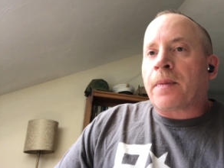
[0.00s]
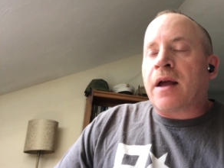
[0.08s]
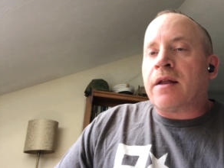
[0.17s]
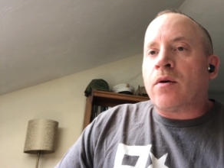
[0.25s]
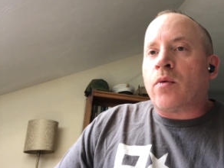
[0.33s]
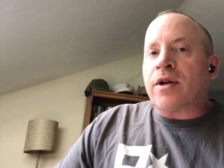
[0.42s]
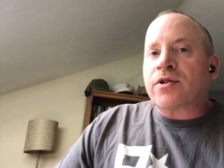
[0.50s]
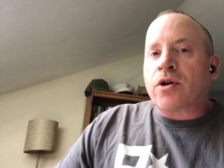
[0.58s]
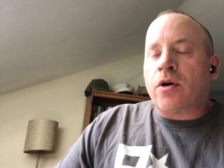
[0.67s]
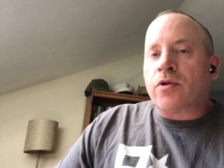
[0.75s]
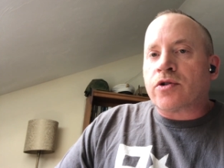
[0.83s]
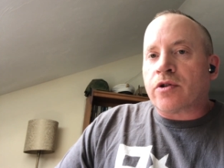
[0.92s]
in the West
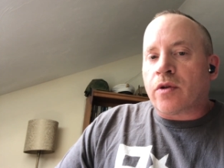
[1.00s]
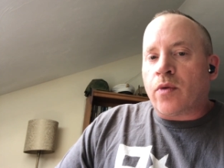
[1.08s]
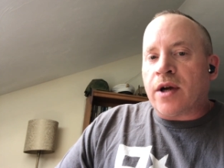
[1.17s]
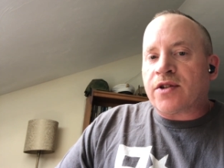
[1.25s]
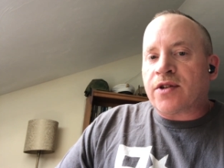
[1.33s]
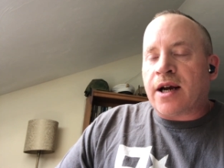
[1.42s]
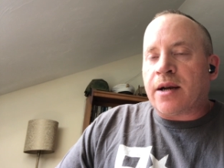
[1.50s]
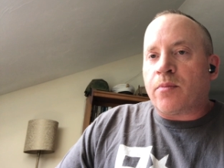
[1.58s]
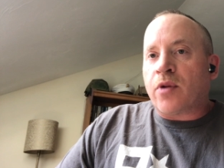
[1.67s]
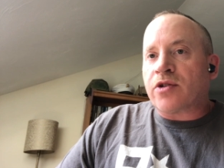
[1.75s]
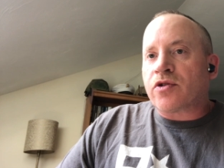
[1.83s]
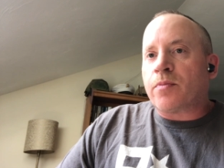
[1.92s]
Coast and the west side,
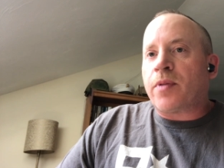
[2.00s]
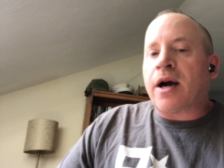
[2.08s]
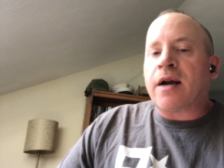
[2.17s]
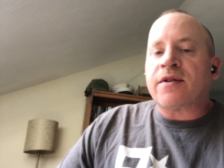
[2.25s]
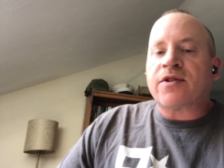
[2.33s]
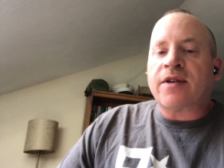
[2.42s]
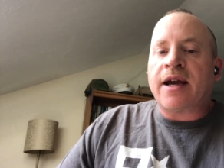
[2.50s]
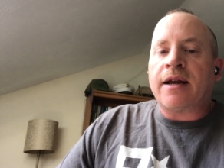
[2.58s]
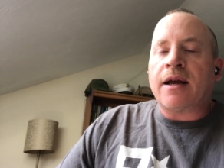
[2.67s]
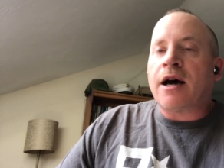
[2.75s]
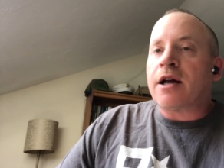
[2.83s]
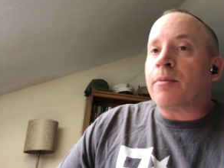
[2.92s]
western part of the
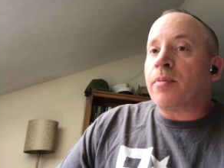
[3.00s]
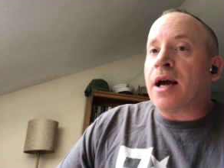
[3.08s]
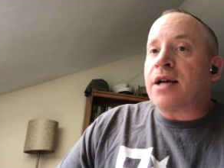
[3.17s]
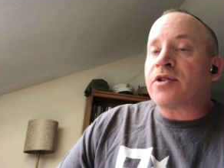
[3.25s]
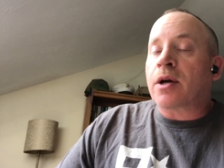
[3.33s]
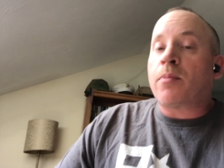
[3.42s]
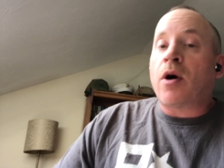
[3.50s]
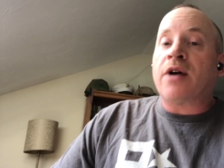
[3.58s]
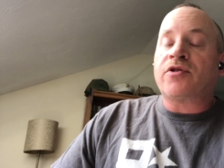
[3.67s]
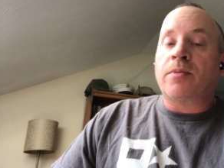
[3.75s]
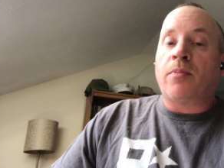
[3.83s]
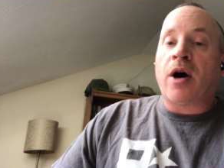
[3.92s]
state, the Plastic
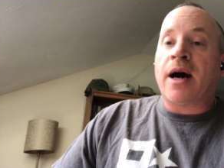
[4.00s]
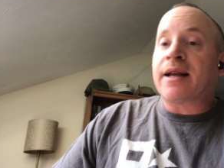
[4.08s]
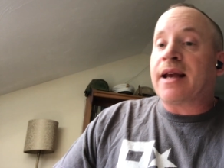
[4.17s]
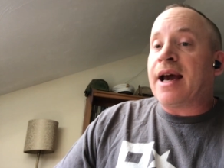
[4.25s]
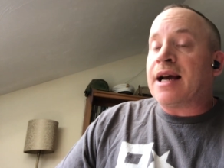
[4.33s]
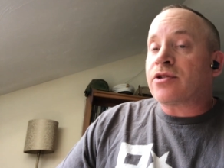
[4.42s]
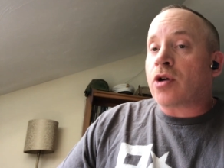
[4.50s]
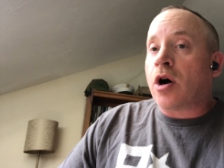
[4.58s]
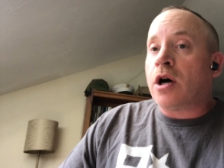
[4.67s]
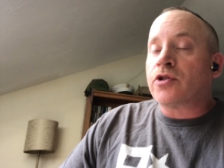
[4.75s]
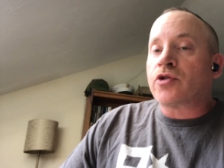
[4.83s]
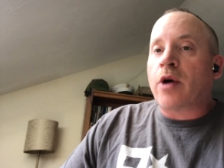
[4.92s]
Posse podcast
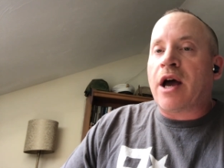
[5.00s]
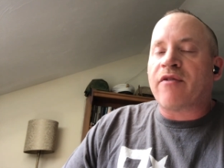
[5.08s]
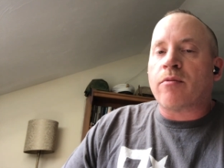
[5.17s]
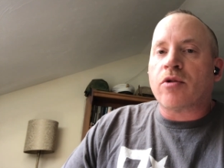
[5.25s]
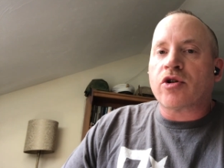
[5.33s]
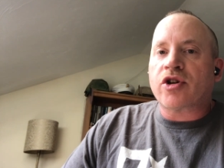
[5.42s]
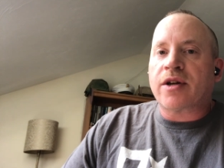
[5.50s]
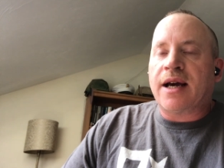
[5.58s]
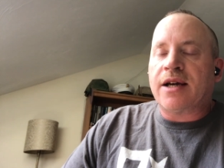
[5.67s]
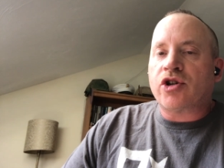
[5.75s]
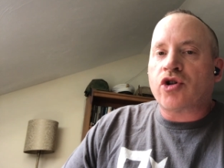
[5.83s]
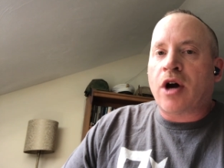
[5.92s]
also have a
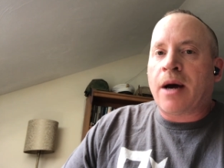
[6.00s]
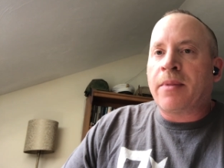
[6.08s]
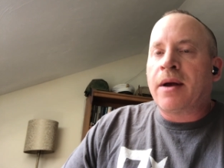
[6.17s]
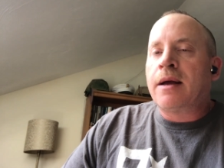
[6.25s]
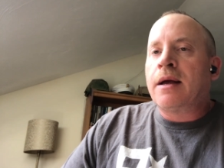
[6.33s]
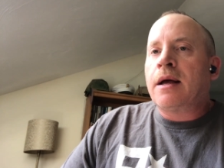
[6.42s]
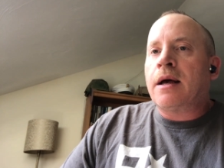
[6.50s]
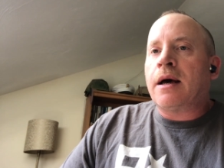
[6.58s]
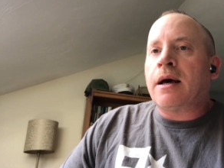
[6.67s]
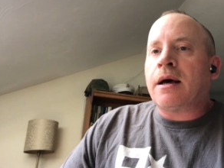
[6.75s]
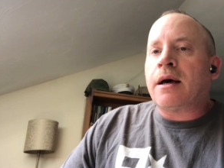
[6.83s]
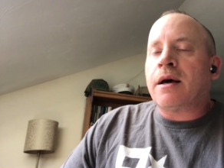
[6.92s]
merchandise shop
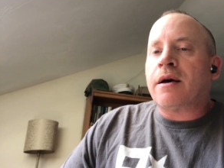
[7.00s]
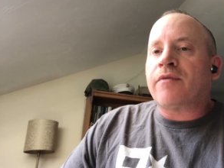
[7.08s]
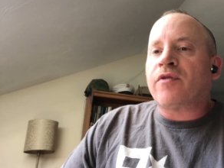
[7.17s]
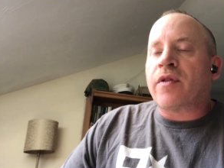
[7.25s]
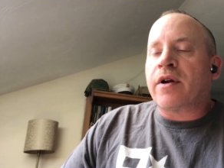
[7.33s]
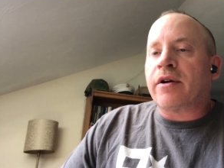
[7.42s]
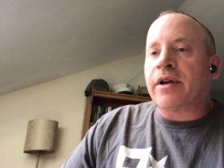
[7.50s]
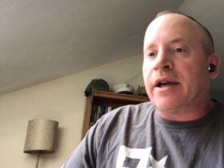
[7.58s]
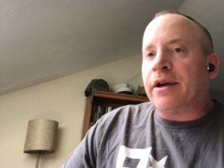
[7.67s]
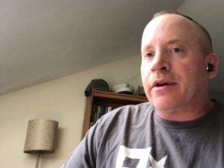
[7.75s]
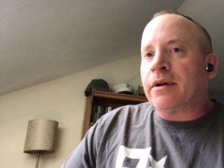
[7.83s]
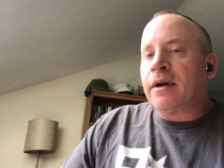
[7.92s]
for their
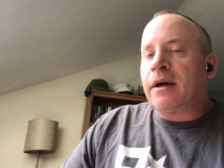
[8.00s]
gear,